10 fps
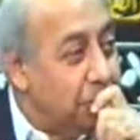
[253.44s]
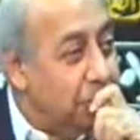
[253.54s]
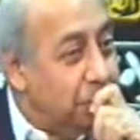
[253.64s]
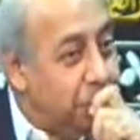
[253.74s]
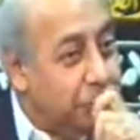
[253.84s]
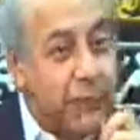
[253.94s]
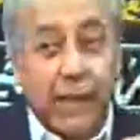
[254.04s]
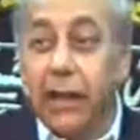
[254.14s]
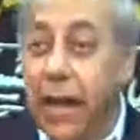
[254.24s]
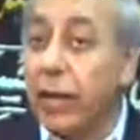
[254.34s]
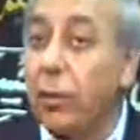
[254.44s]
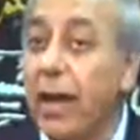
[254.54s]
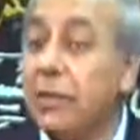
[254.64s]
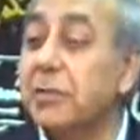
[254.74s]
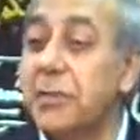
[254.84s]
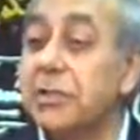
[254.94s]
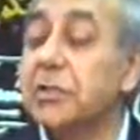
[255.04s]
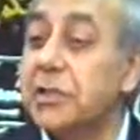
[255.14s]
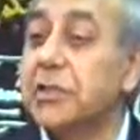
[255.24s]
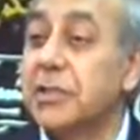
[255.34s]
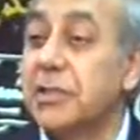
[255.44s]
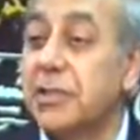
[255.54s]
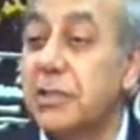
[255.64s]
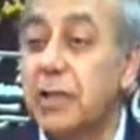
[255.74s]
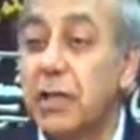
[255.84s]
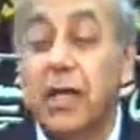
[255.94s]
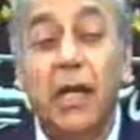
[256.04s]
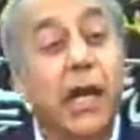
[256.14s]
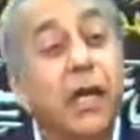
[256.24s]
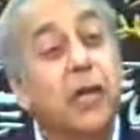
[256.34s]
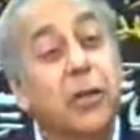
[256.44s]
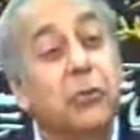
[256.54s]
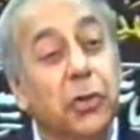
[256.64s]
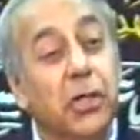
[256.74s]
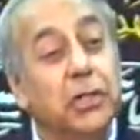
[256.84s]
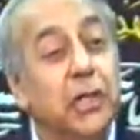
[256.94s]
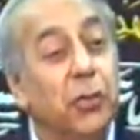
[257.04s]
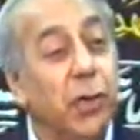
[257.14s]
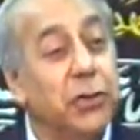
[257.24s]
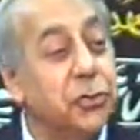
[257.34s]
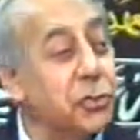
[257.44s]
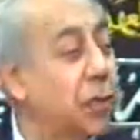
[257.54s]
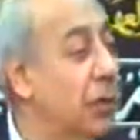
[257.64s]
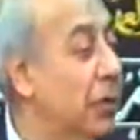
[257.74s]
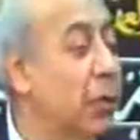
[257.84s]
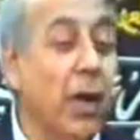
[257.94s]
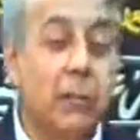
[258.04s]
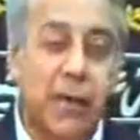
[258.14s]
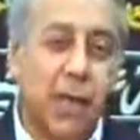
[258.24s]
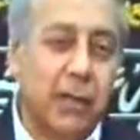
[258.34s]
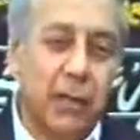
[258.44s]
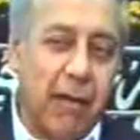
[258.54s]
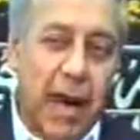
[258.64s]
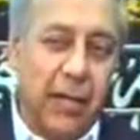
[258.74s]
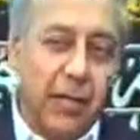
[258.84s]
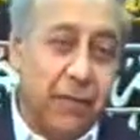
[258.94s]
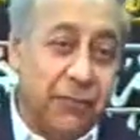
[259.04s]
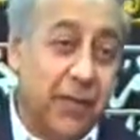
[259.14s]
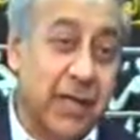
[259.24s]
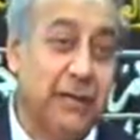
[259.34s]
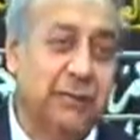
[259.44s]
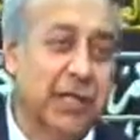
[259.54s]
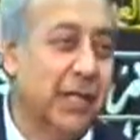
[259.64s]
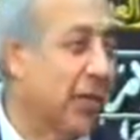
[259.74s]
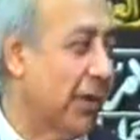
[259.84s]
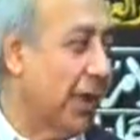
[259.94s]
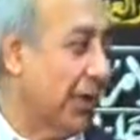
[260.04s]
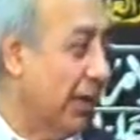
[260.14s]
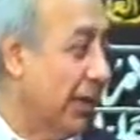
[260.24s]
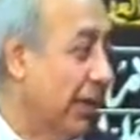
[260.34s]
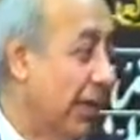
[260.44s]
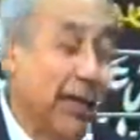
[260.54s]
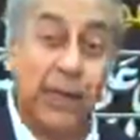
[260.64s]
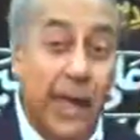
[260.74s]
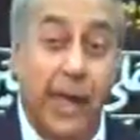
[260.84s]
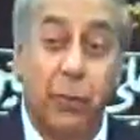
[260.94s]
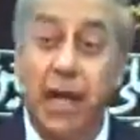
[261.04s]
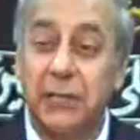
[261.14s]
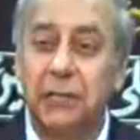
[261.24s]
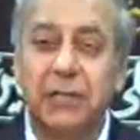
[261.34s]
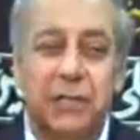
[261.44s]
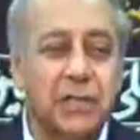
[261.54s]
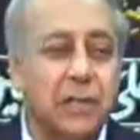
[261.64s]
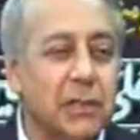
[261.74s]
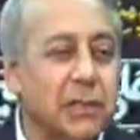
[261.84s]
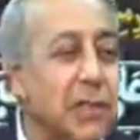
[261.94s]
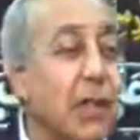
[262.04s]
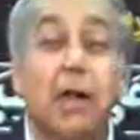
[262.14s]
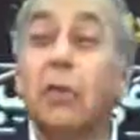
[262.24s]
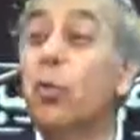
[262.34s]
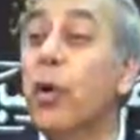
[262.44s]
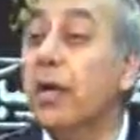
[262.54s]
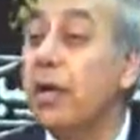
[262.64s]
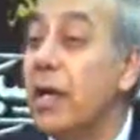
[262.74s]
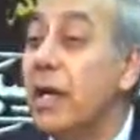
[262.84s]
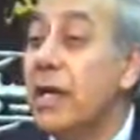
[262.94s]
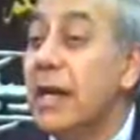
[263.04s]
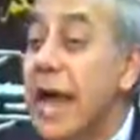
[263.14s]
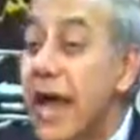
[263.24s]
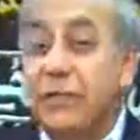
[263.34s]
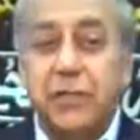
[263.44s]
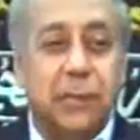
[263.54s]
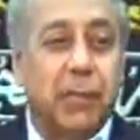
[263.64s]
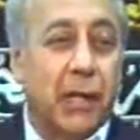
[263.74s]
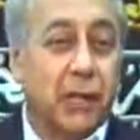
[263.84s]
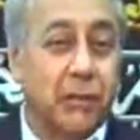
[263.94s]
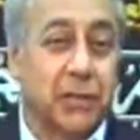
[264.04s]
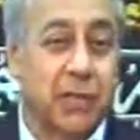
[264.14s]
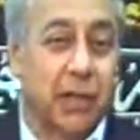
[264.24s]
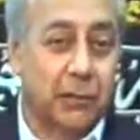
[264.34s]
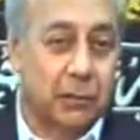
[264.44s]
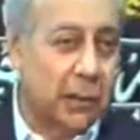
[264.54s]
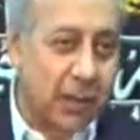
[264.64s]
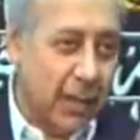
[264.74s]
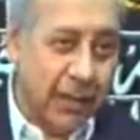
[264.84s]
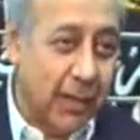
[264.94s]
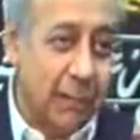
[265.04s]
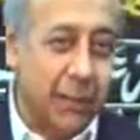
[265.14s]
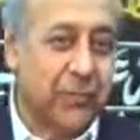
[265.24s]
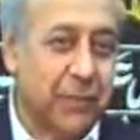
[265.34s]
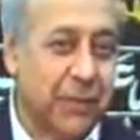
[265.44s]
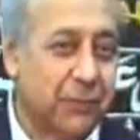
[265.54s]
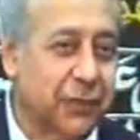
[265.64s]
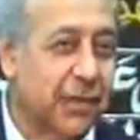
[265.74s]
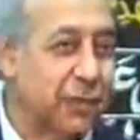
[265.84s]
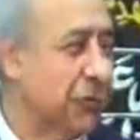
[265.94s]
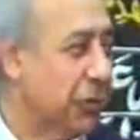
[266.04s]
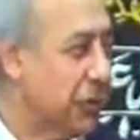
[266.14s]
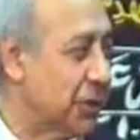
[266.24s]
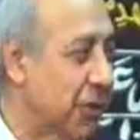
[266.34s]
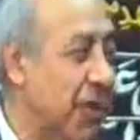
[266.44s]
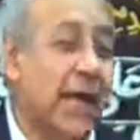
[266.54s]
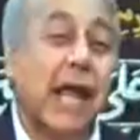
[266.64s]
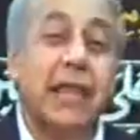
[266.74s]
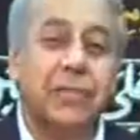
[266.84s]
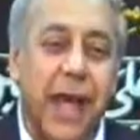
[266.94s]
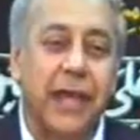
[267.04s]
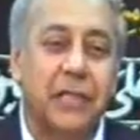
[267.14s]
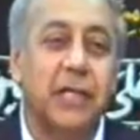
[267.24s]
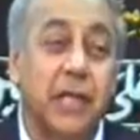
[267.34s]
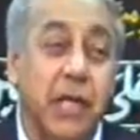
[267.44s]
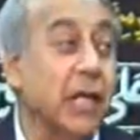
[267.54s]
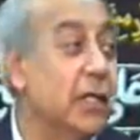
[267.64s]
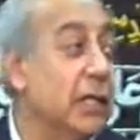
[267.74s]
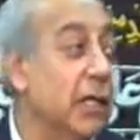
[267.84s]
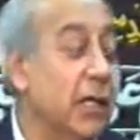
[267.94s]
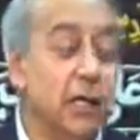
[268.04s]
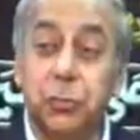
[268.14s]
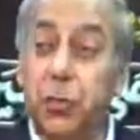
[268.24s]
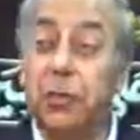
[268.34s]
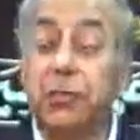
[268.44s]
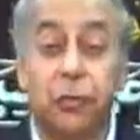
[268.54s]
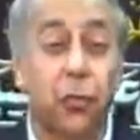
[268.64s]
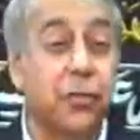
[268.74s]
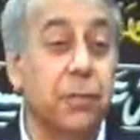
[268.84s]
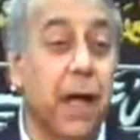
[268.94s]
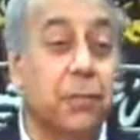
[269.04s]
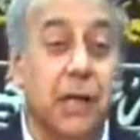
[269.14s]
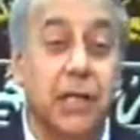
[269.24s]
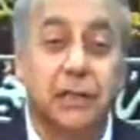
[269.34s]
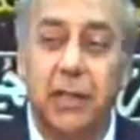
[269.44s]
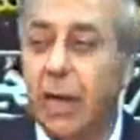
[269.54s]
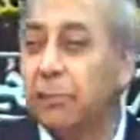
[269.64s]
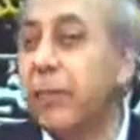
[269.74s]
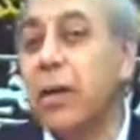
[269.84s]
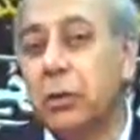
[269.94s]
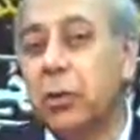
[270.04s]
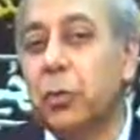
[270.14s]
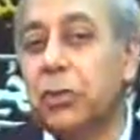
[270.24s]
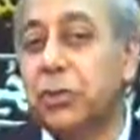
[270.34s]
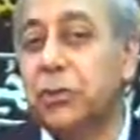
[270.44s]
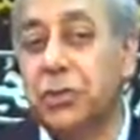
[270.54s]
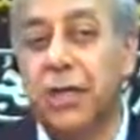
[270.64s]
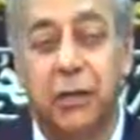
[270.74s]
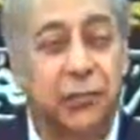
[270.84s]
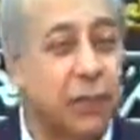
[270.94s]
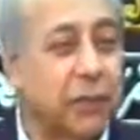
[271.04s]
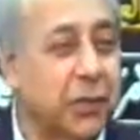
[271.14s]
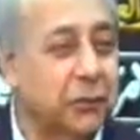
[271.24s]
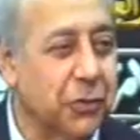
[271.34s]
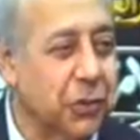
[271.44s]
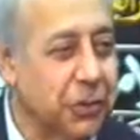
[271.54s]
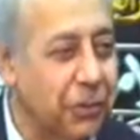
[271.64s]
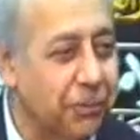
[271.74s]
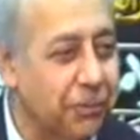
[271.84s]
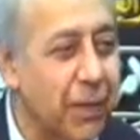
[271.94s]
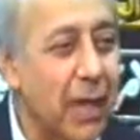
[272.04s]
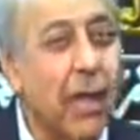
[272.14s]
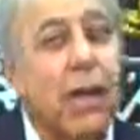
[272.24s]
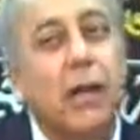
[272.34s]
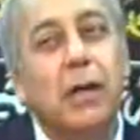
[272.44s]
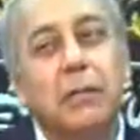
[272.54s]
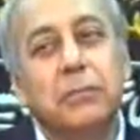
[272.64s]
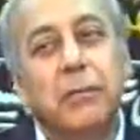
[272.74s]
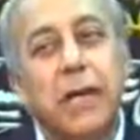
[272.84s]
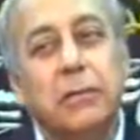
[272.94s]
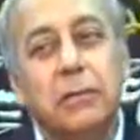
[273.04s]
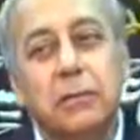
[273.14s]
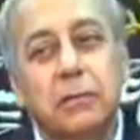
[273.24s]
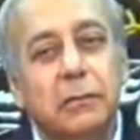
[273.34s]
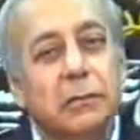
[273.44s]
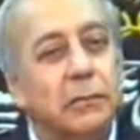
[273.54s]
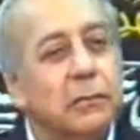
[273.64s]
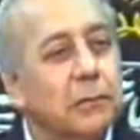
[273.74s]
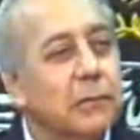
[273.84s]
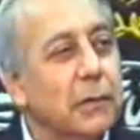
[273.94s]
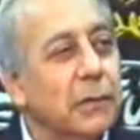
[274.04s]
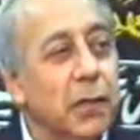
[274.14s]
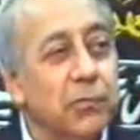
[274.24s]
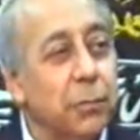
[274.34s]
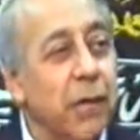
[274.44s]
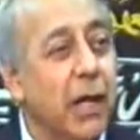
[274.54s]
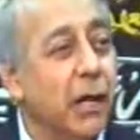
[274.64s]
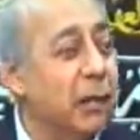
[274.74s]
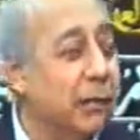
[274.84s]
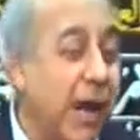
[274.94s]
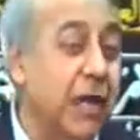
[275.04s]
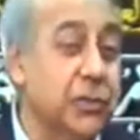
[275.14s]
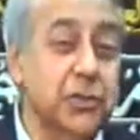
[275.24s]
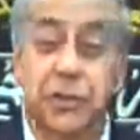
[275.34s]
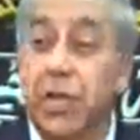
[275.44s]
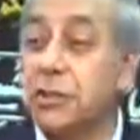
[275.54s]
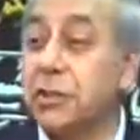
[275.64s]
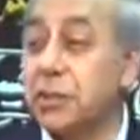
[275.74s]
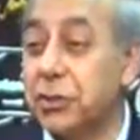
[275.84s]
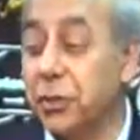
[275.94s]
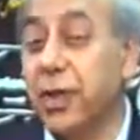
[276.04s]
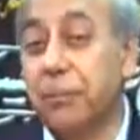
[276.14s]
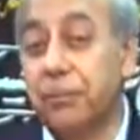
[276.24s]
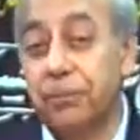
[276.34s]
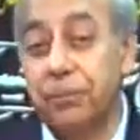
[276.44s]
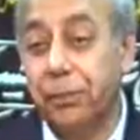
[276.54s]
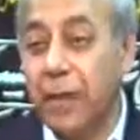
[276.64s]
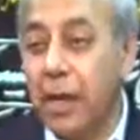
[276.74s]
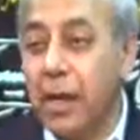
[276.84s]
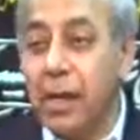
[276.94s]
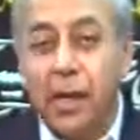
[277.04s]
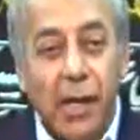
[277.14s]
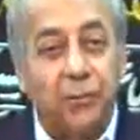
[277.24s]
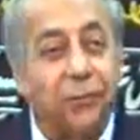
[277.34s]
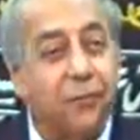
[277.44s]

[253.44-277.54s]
and likewise among sisters, and a community in which one brother readily forgives another, and likewise with sisters, will inevitably result in the upliftment of that community. And that indeed is what the fourth Imam salam would wish to see of our community. But it would be a great injustice to him if